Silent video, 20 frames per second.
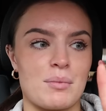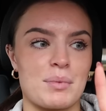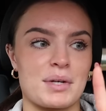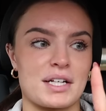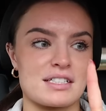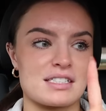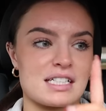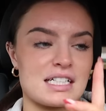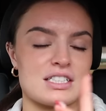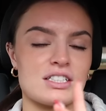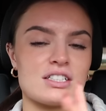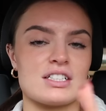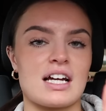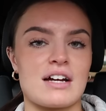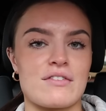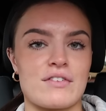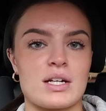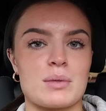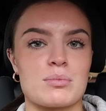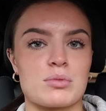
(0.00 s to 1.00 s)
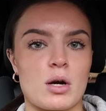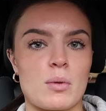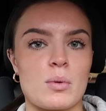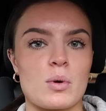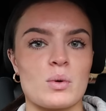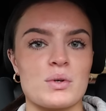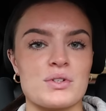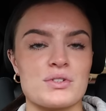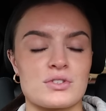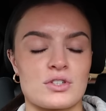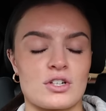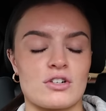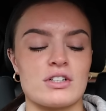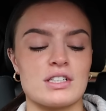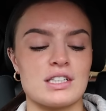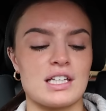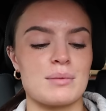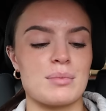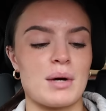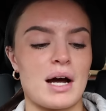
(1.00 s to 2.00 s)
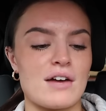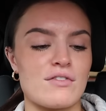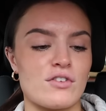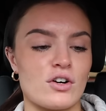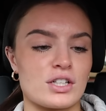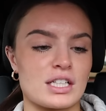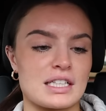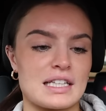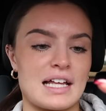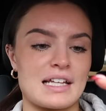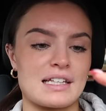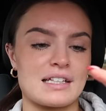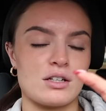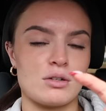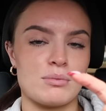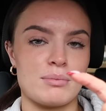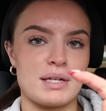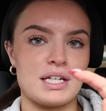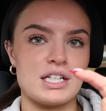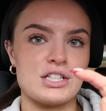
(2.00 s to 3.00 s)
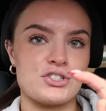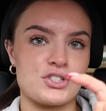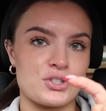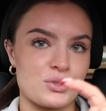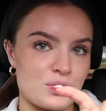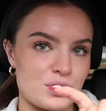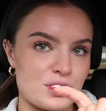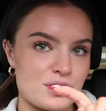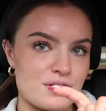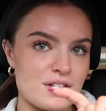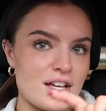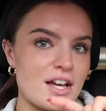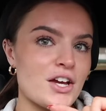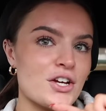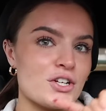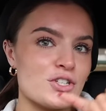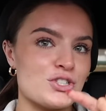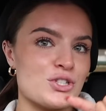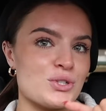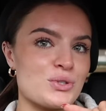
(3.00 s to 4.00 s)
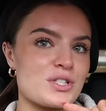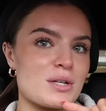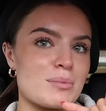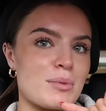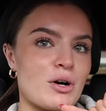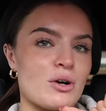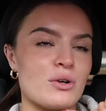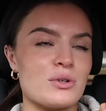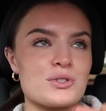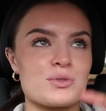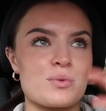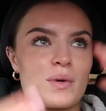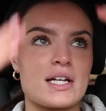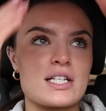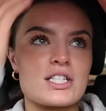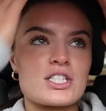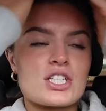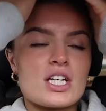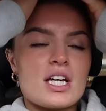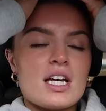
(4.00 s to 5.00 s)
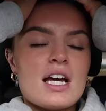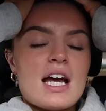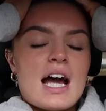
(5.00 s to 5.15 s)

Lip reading: because I don't have any proper ones currently, but I've ordered like little mini juicer bottles, which